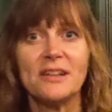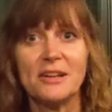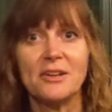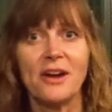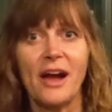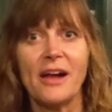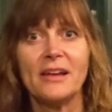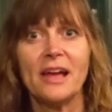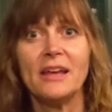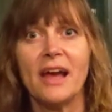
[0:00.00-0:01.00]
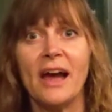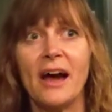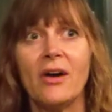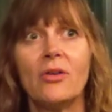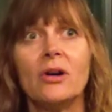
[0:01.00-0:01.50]
Leningrad and
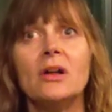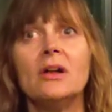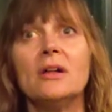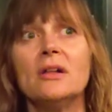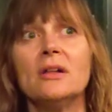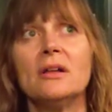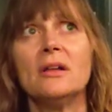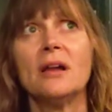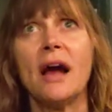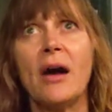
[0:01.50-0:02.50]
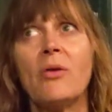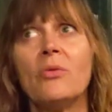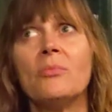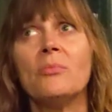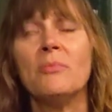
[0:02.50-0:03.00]
how
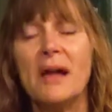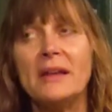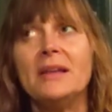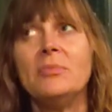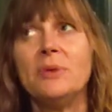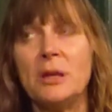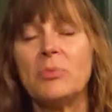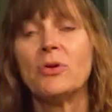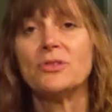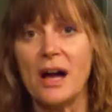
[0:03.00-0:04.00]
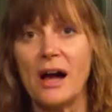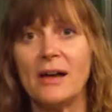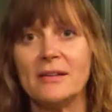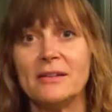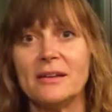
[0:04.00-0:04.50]
how many people
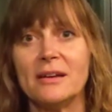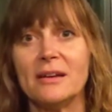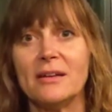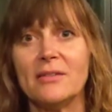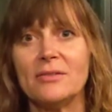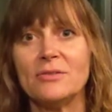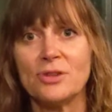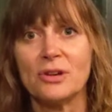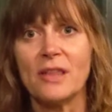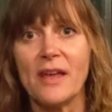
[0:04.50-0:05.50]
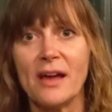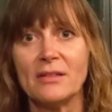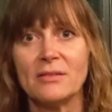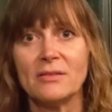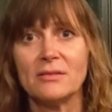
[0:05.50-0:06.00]
died during
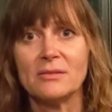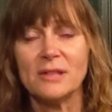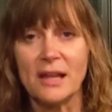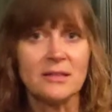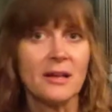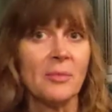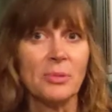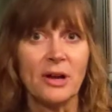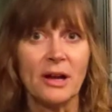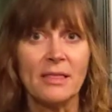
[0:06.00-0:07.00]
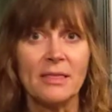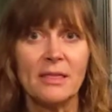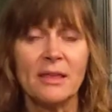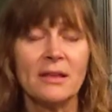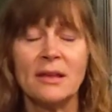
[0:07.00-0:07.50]
that that time period.
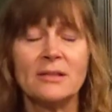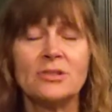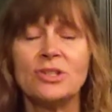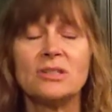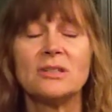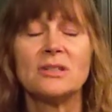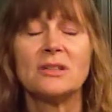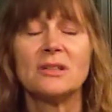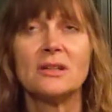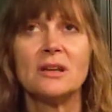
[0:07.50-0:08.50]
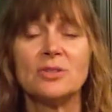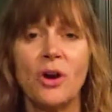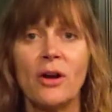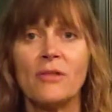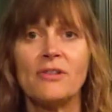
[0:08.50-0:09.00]
I, it, it's just it's
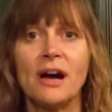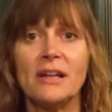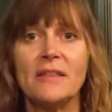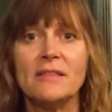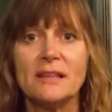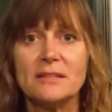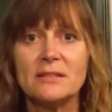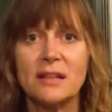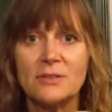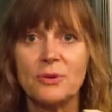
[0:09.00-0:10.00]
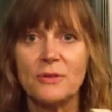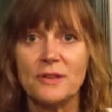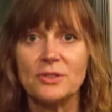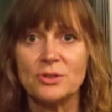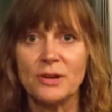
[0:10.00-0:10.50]
horrifying, and this that's when
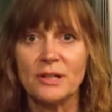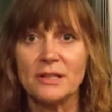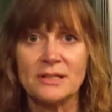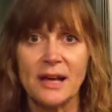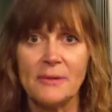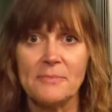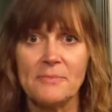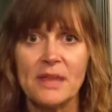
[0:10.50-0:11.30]
this story is set.